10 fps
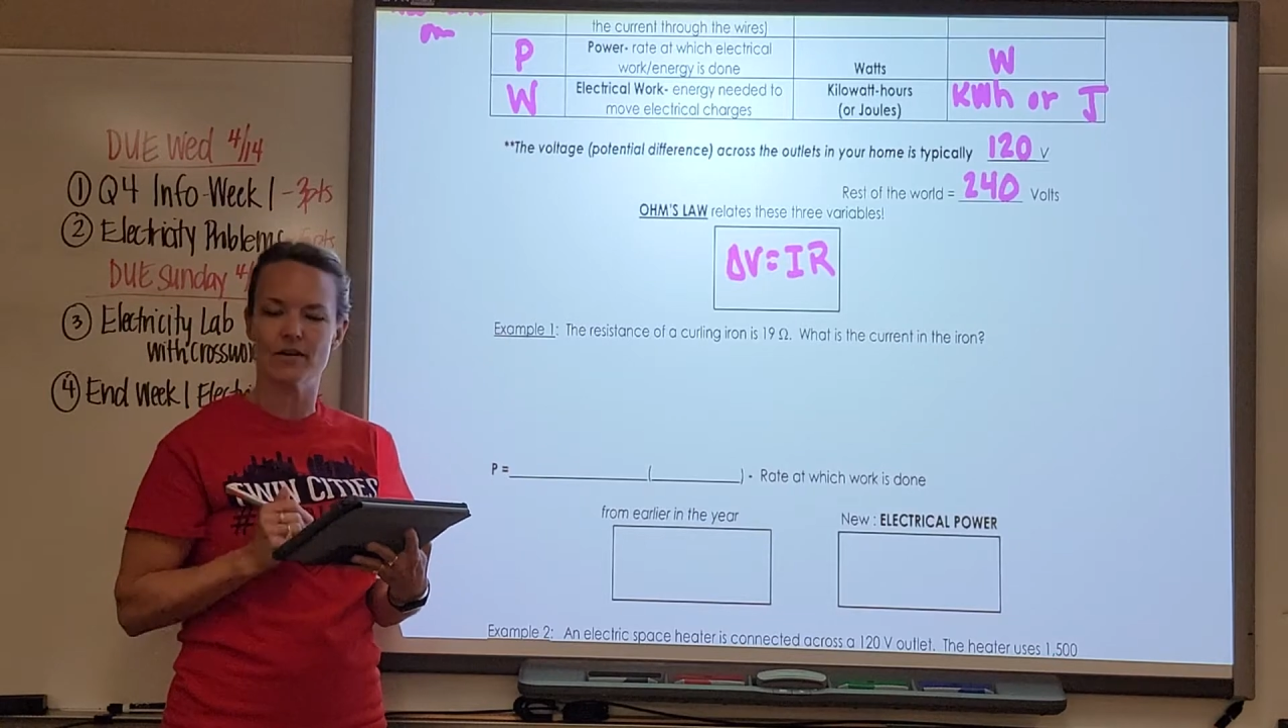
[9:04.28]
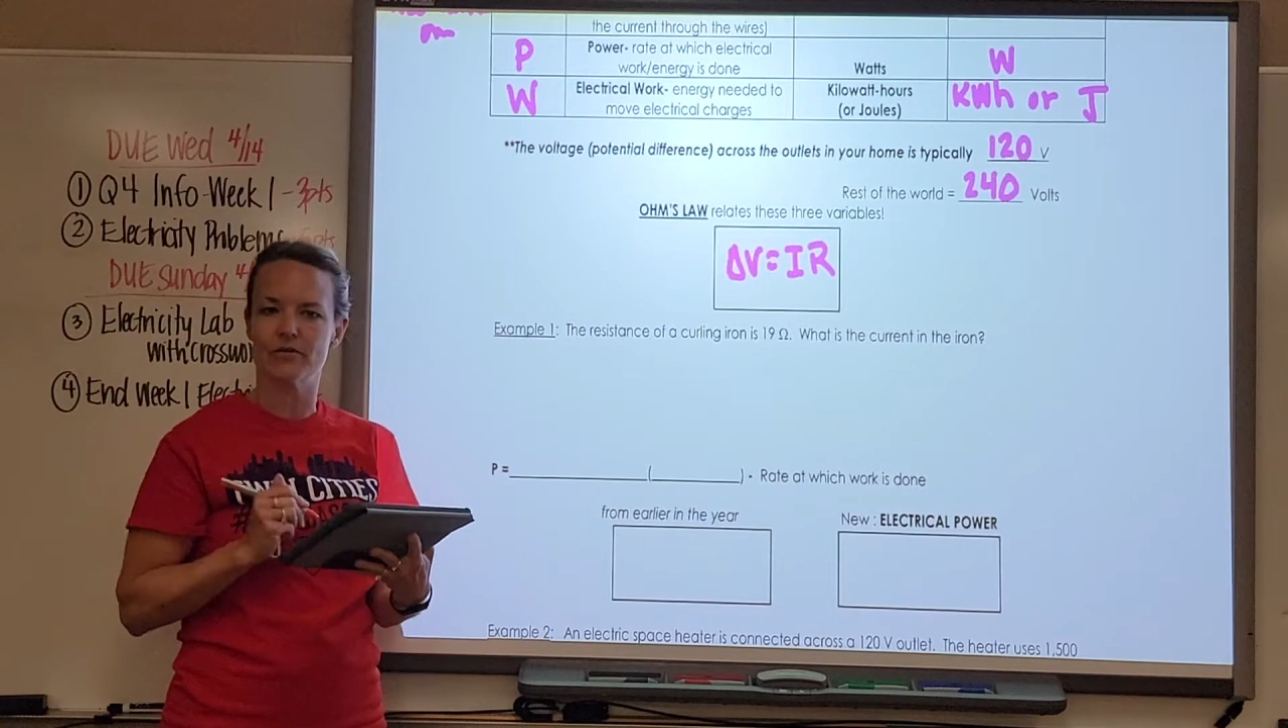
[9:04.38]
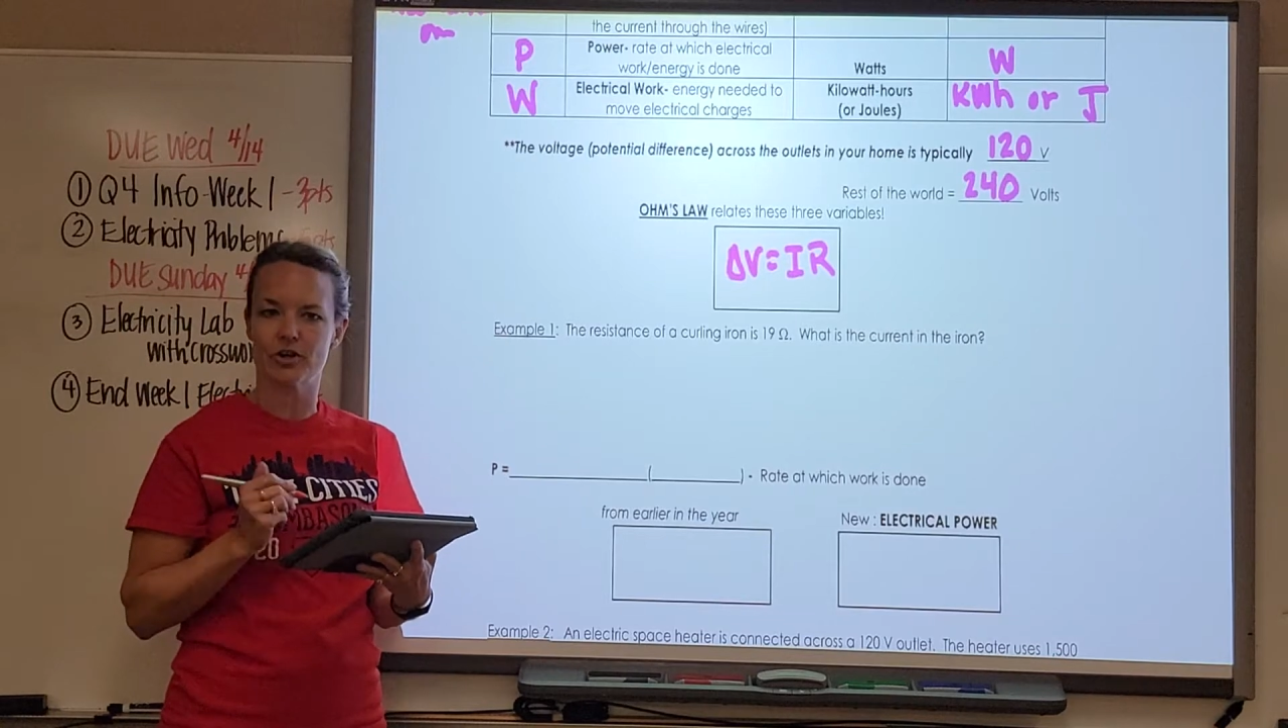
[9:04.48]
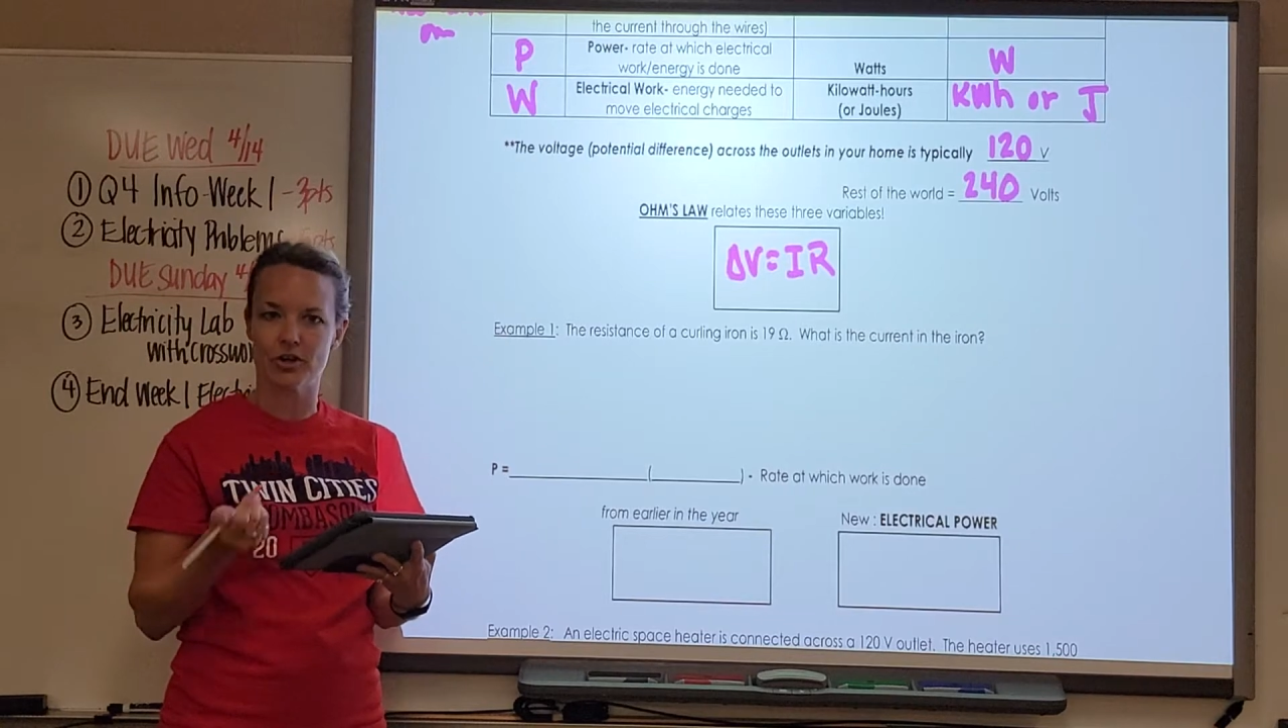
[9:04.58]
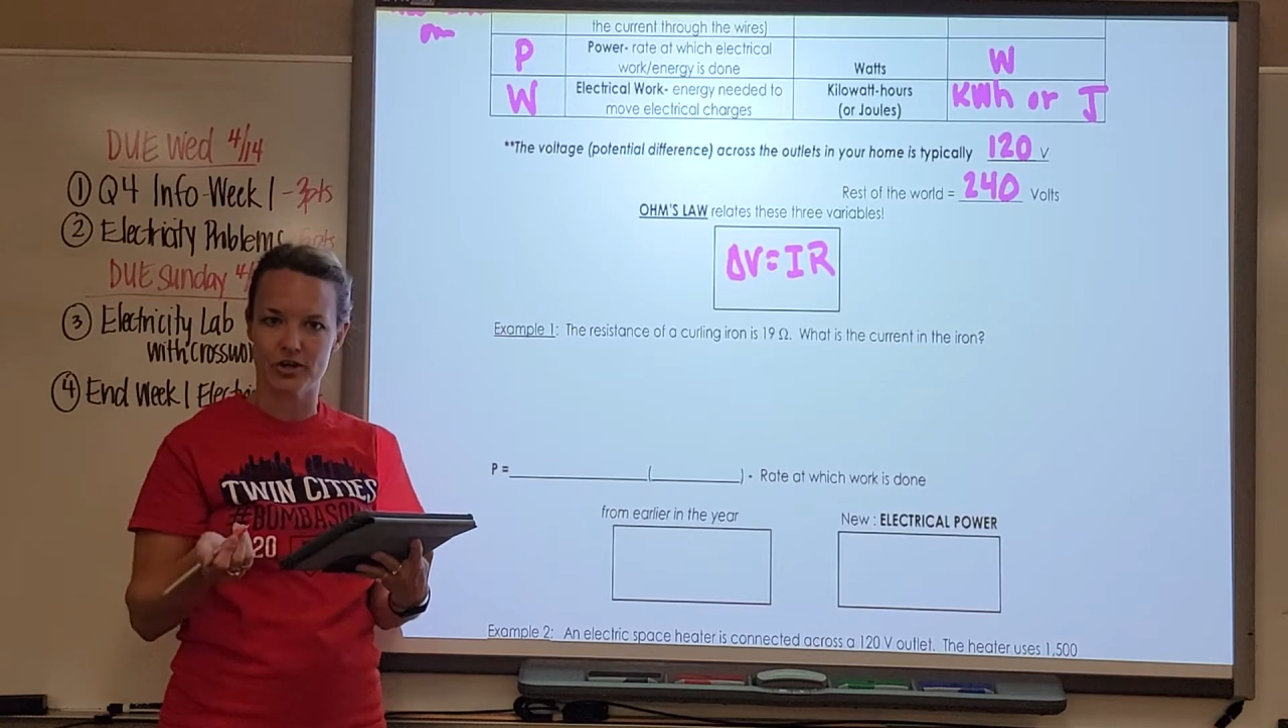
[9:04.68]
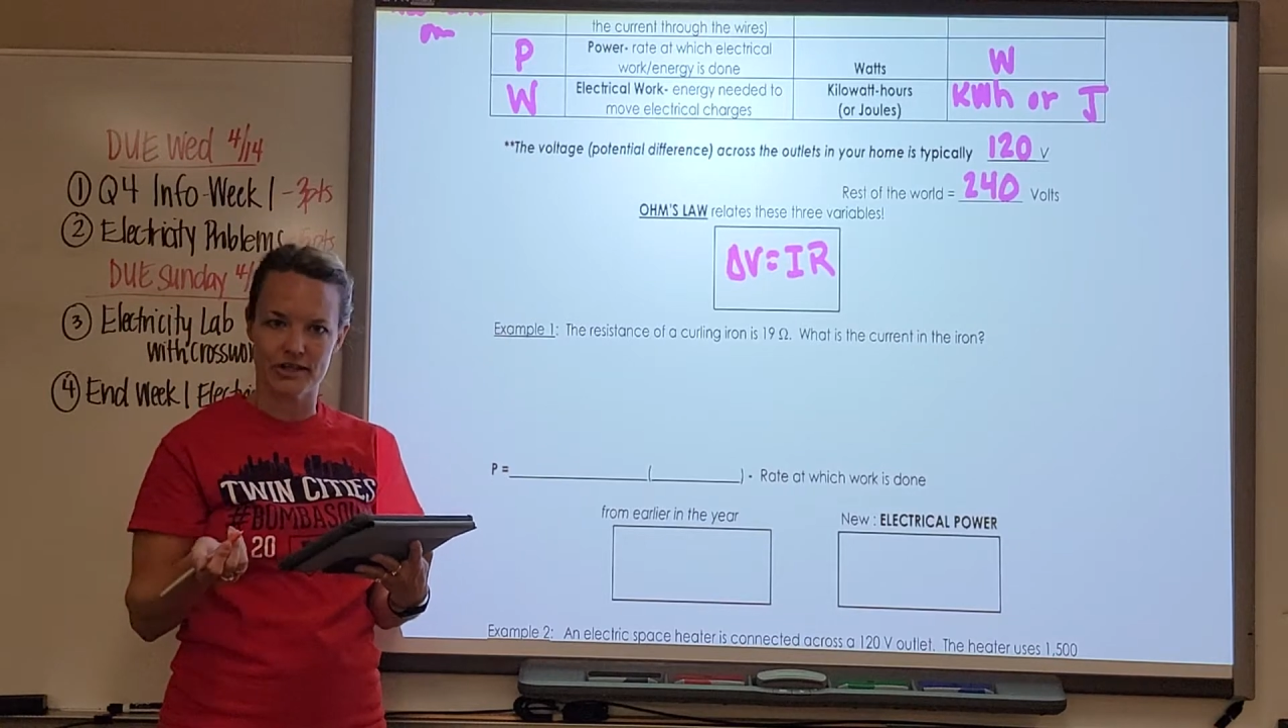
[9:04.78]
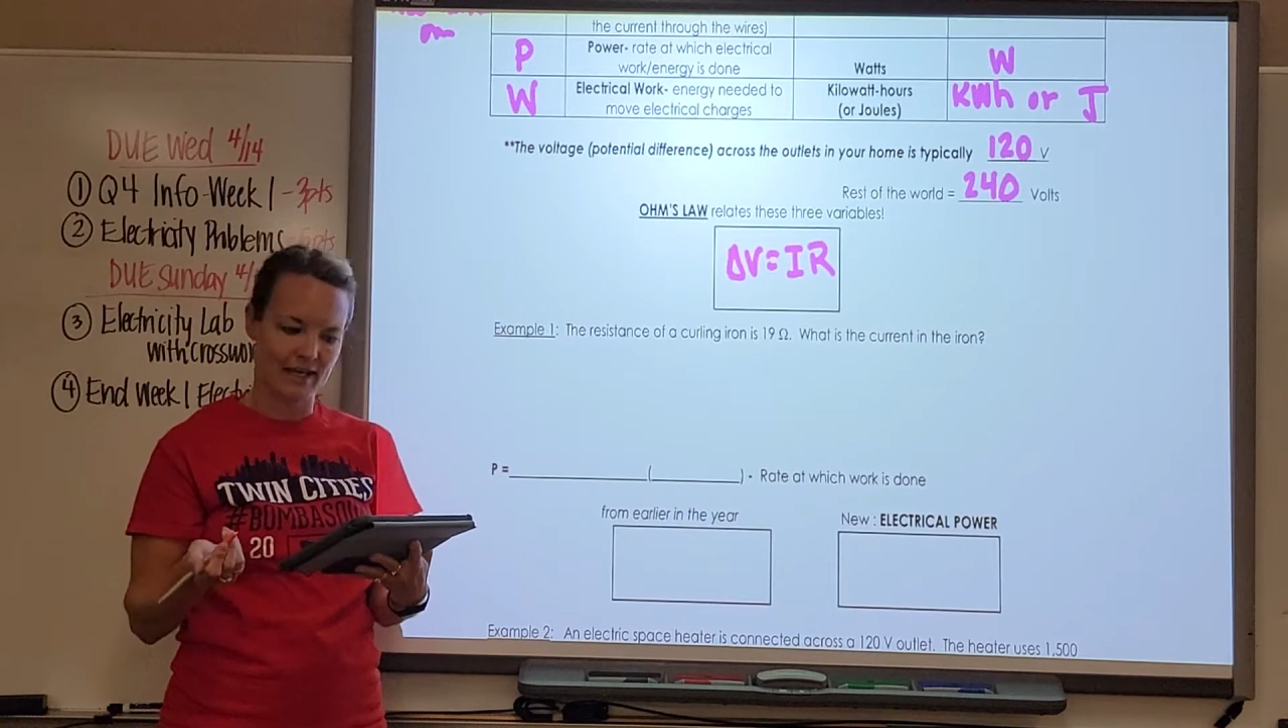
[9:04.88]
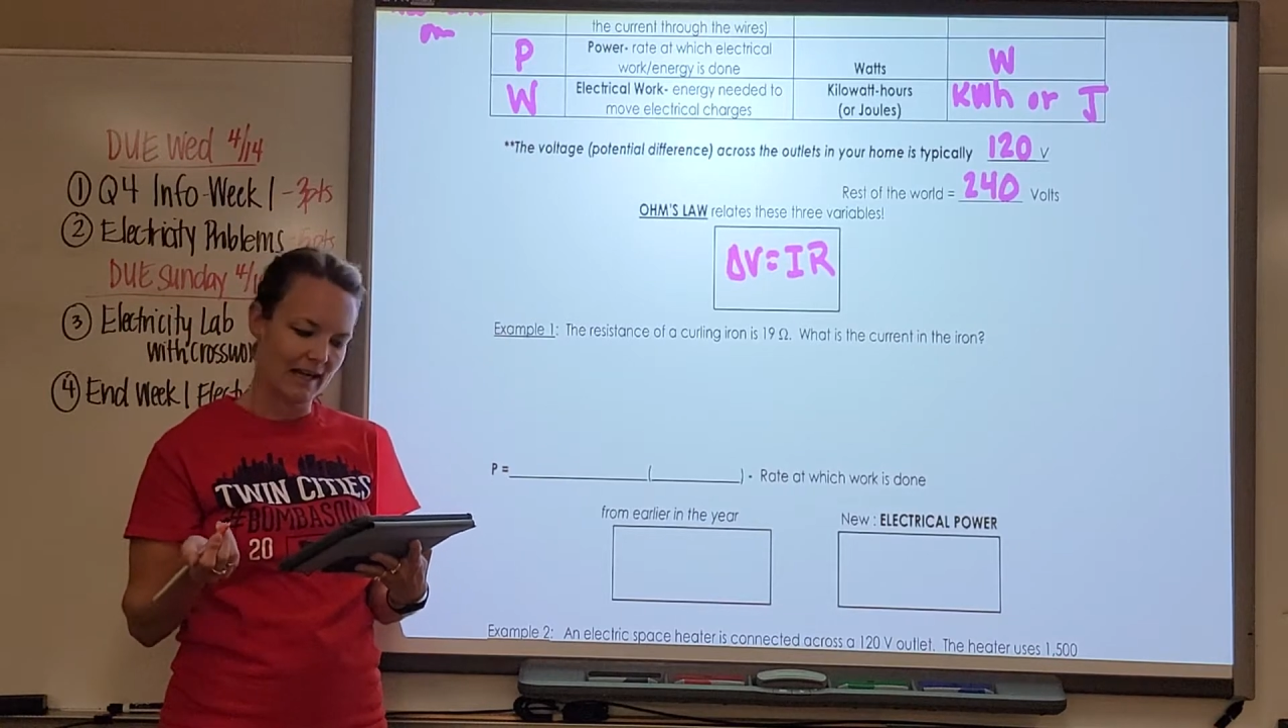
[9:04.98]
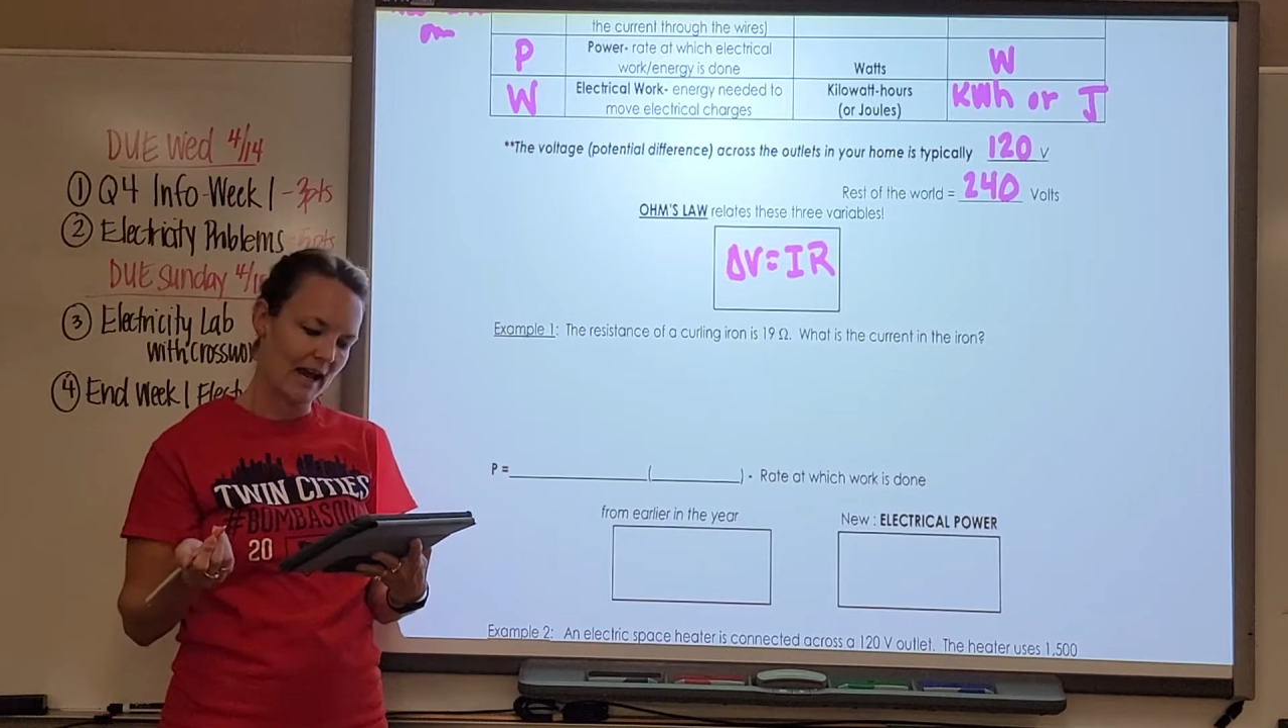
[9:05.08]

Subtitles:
of a curling